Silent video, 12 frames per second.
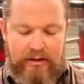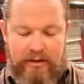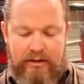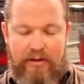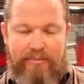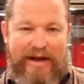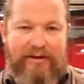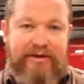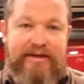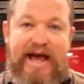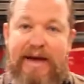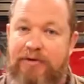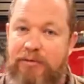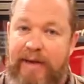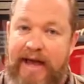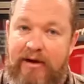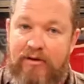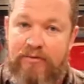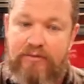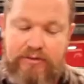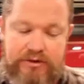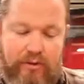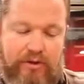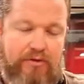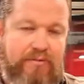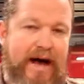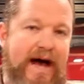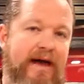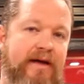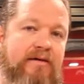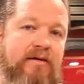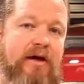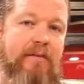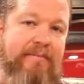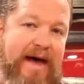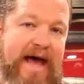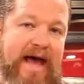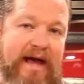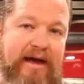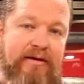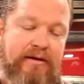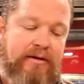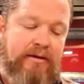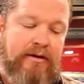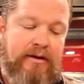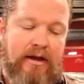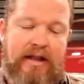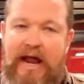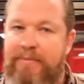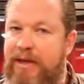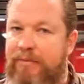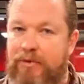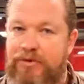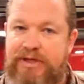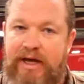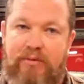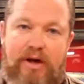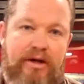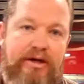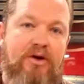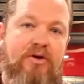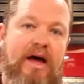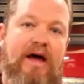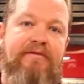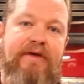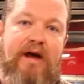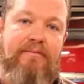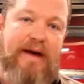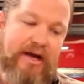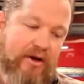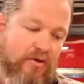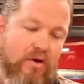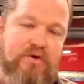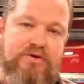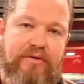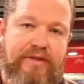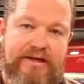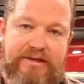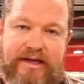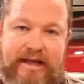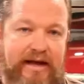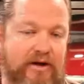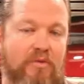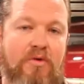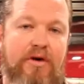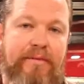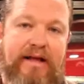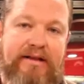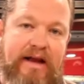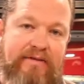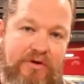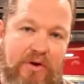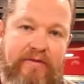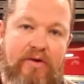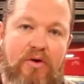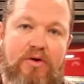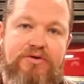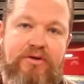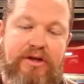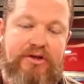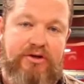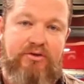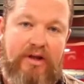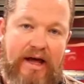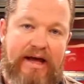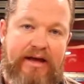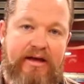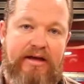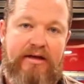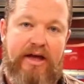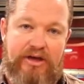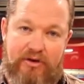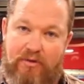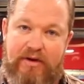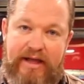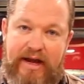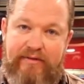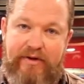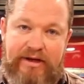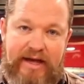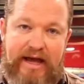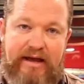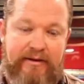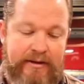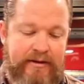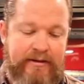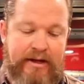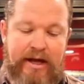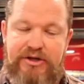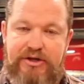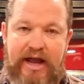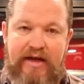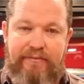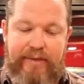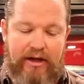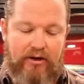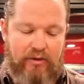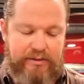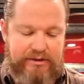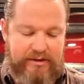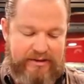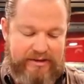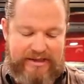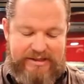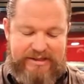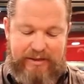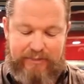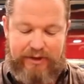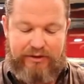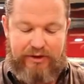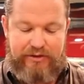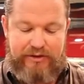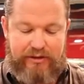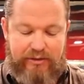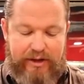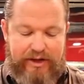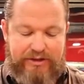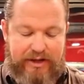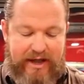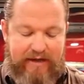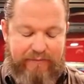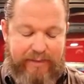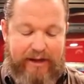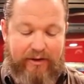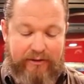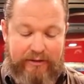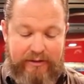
The belt adapter panel, so when you buy a bag, a lot of people will say, well, you know, now I've got to buy your holster and things like that. Don't worry about that. If you have a holster that you like and you run that every day, 1.5-inch belt loops, this simply turns into an 1.5-inch belt.